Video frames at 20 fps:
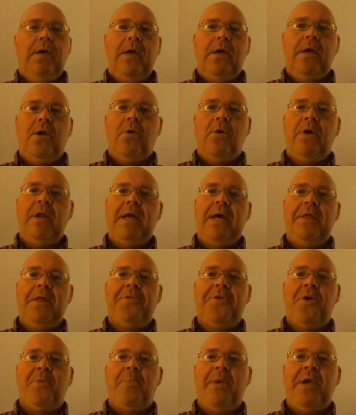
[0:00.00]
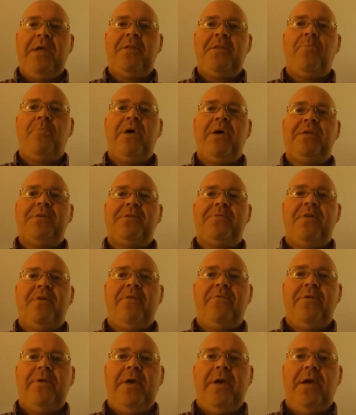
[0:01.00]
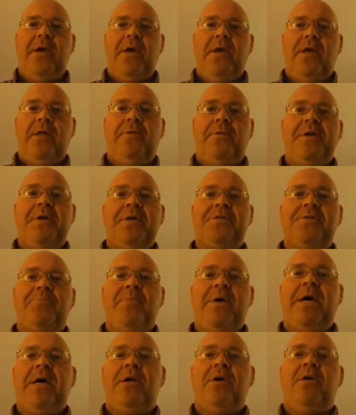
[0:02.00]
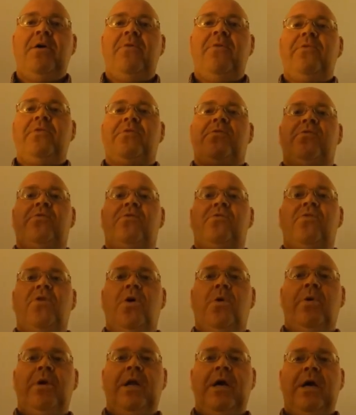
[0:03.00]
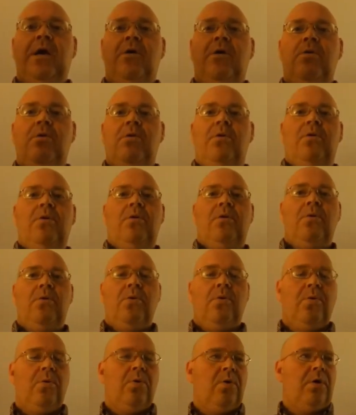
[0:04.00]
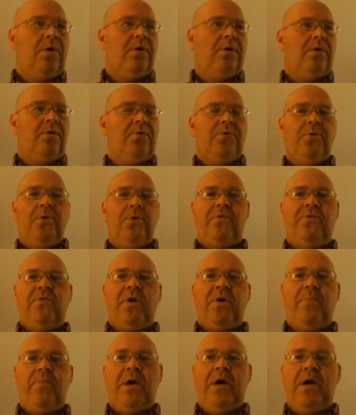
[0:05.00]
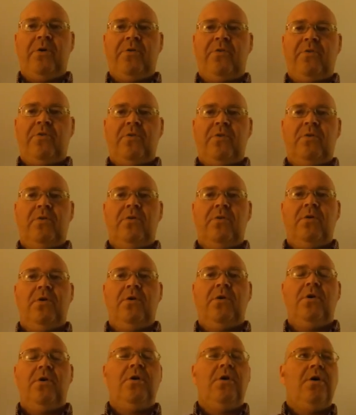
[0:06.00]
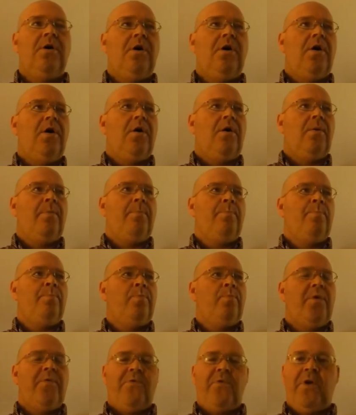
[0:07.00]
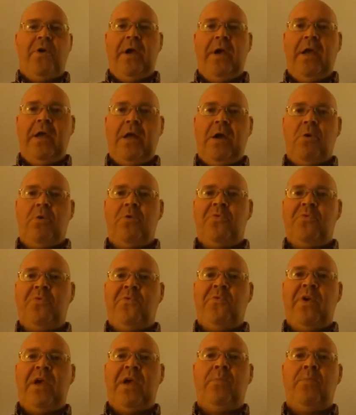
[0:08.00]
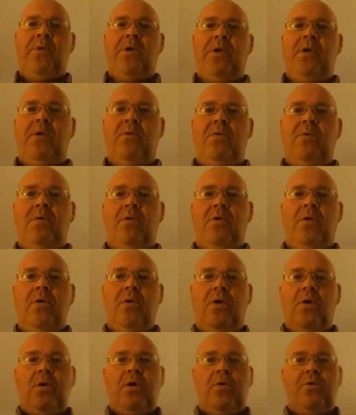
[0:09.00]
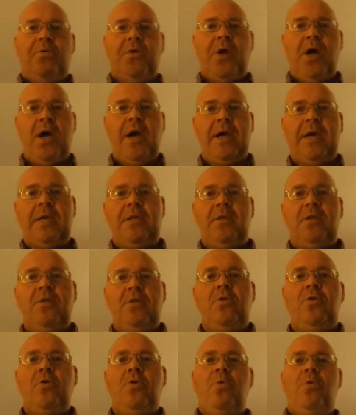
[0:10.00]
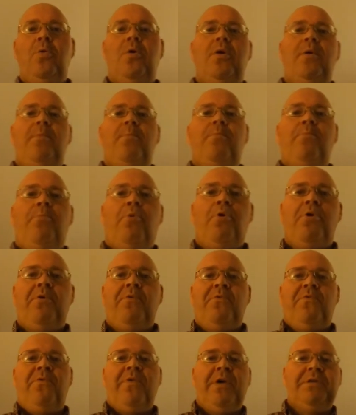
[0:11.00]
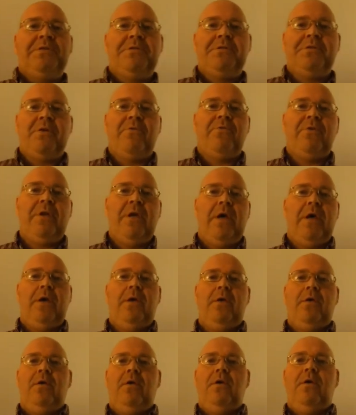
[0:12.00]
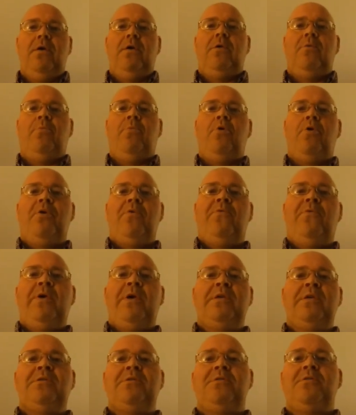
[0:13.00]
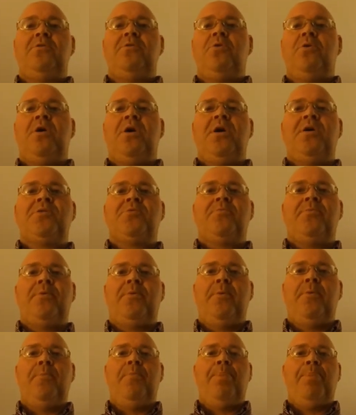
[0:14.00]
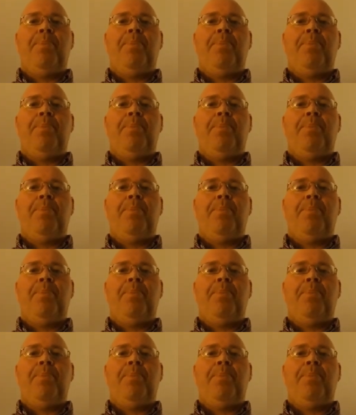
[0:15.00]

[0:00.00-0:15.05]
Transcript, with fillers: going out there and making the best of every day. It doesn't matter if it's snowing out or doing something else. Um, if you're hanging out with your family, you're talking to new and important faces every day. An important face is a new customer